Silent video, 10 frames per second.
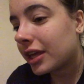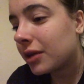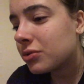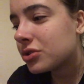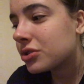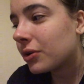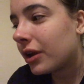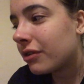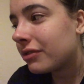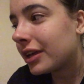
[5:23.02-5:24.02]
He was so
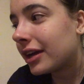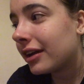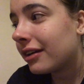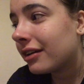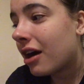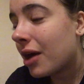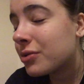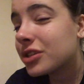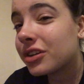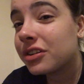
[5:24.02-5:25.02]
lovely. I
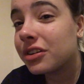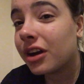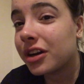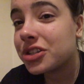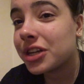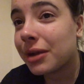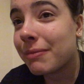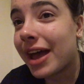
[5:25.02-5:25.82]
was a gushing